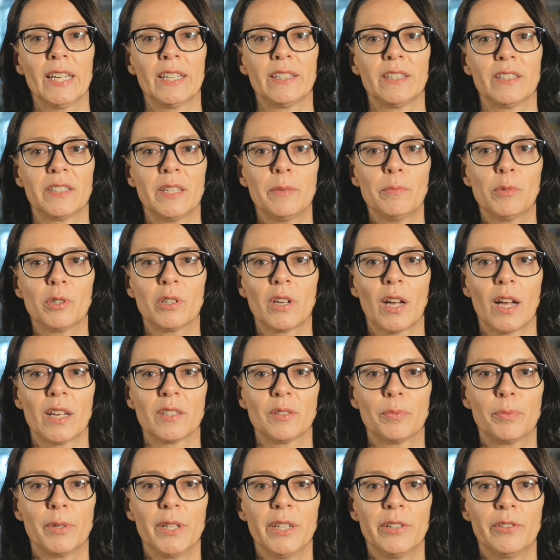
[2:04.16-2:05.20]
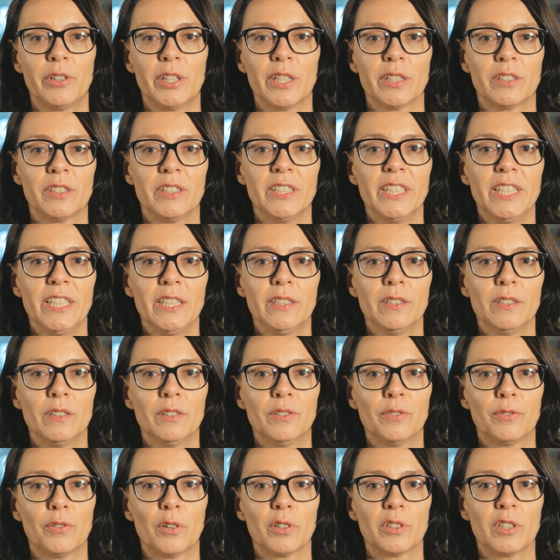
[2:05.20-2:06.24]
The simulcast period
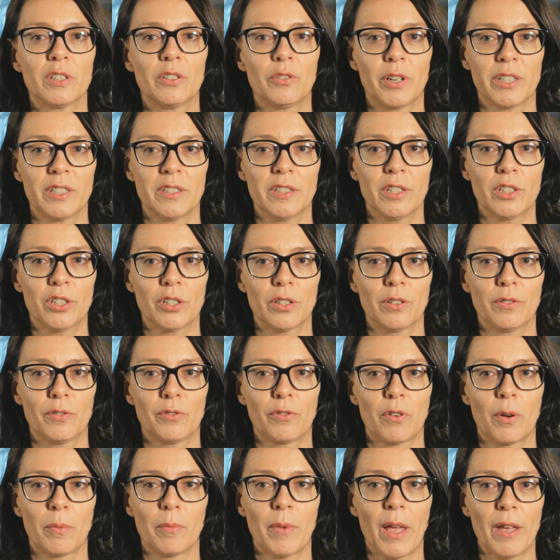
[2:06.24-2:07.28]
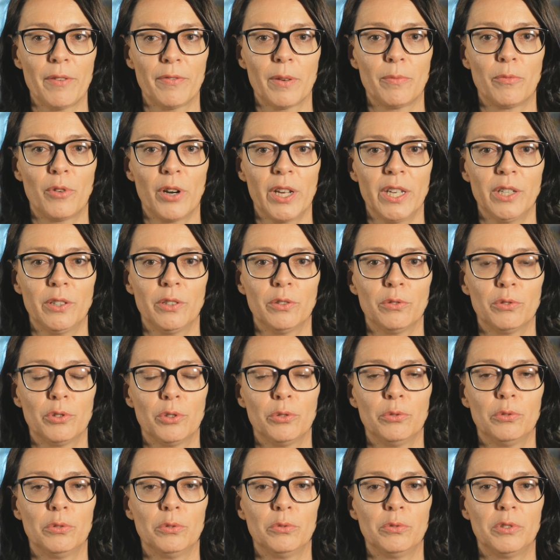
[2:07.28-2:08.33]
needed for the transition from FM radio
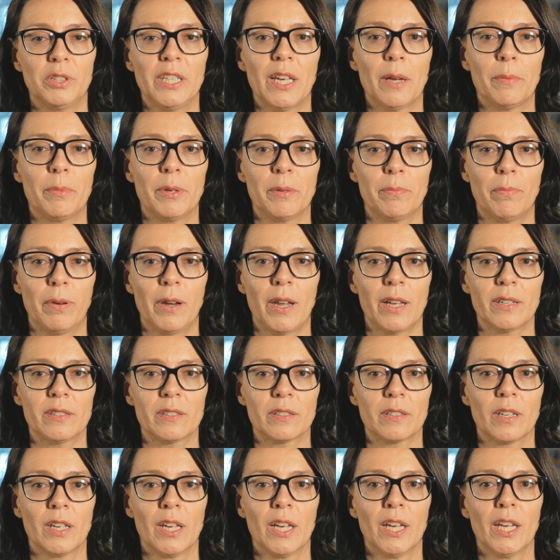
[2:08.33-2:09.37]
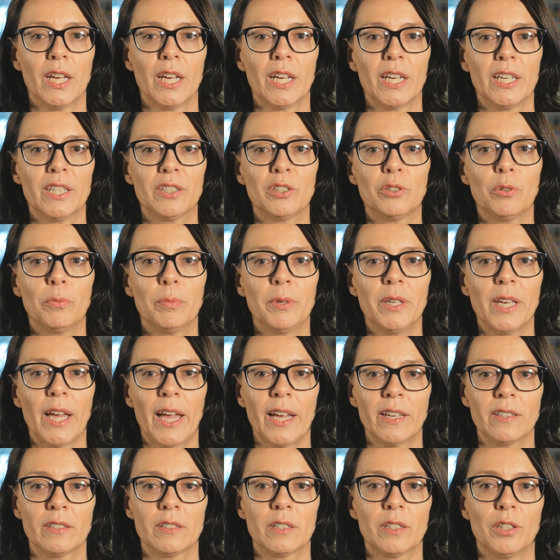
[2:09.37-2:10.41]
to DAB Plus is to be
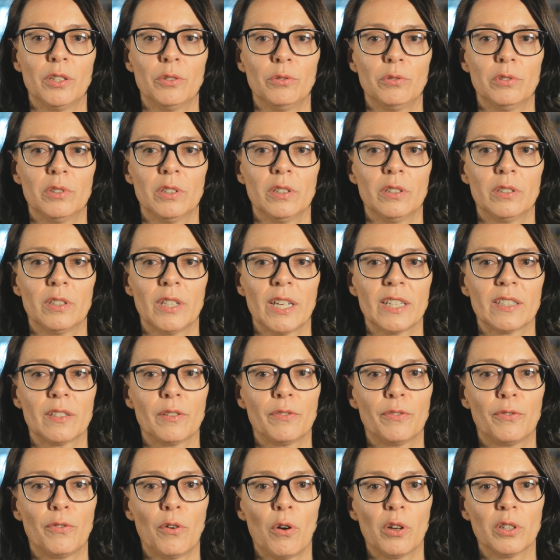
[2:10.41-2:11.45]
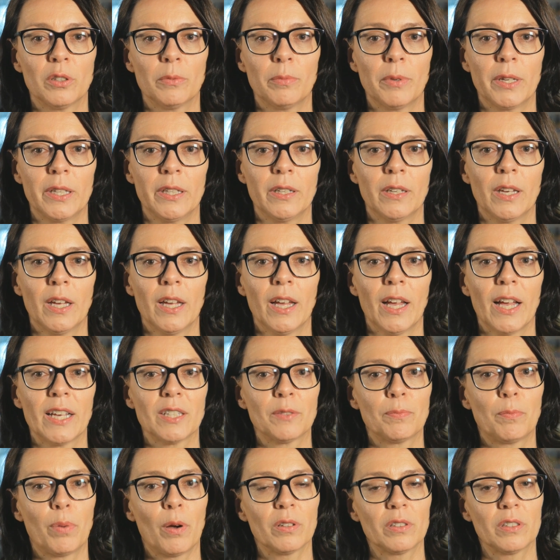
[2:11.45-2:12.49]
executed as affordably
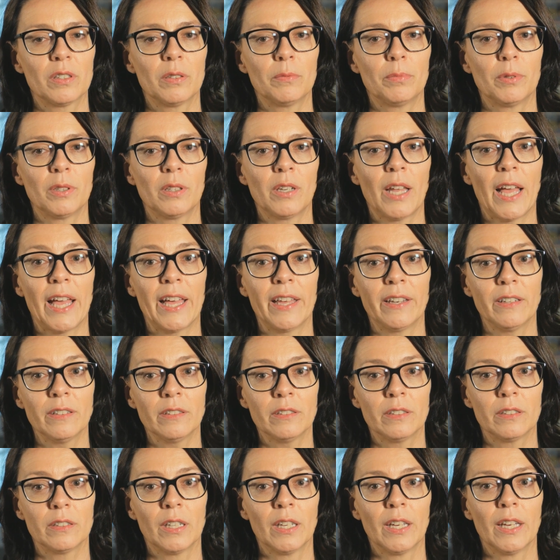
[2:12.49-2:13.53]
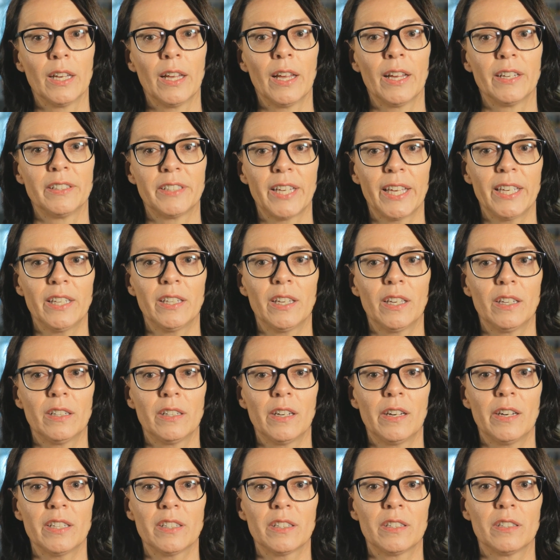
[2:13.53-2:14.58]
as possible and, taking
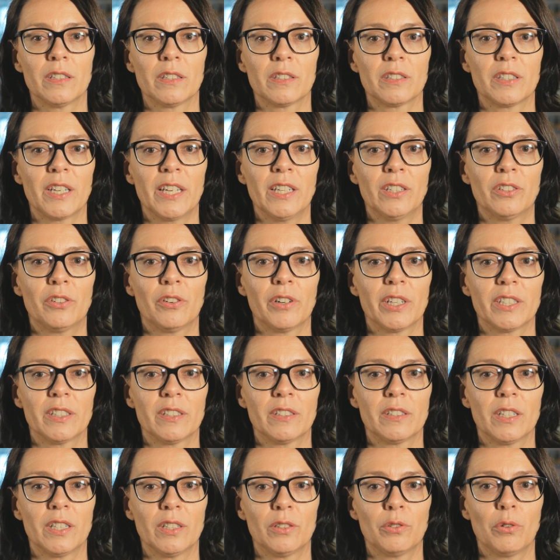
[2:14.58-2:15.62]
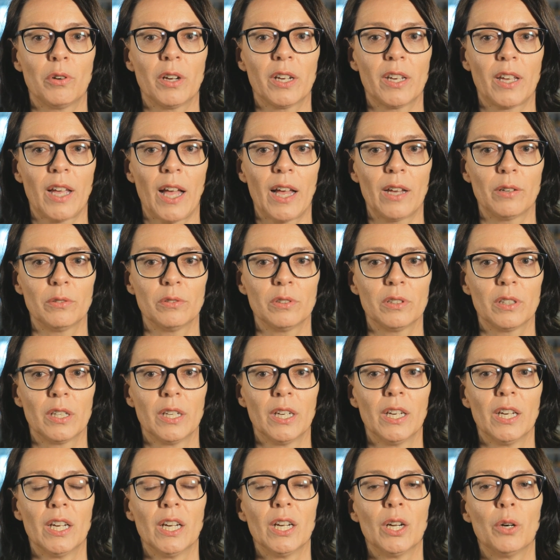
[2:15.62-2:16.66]
the listener's interests into account,
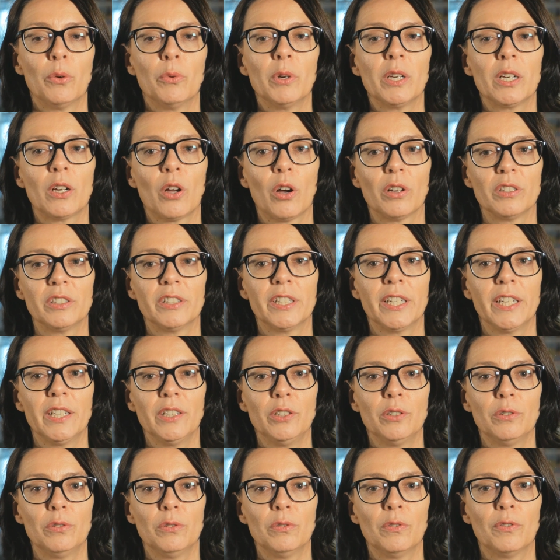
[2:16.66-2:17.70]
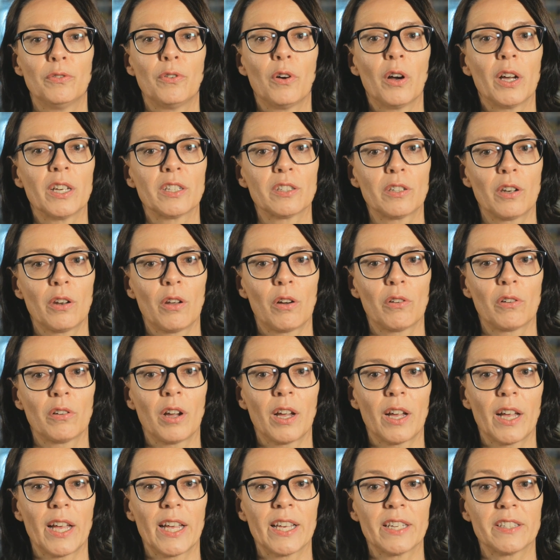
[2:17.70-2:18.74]
will continue for as
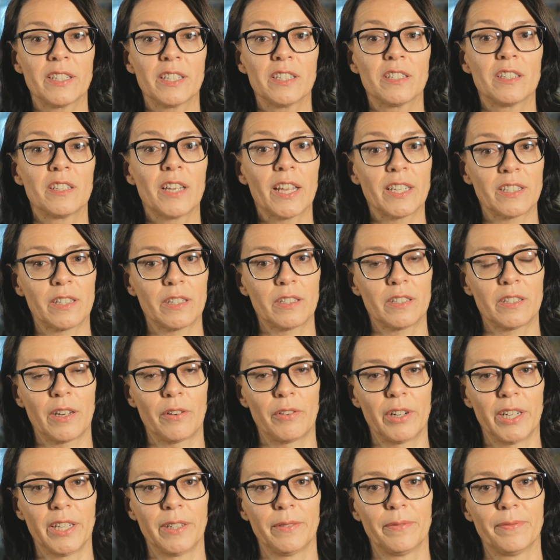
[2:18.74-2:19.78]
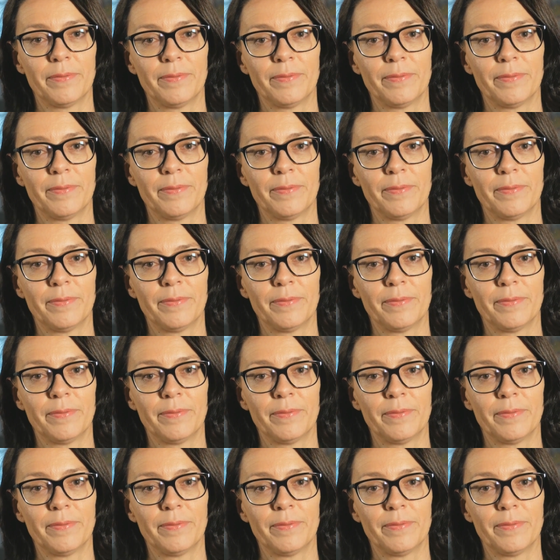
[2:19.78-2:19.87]
long as is necessary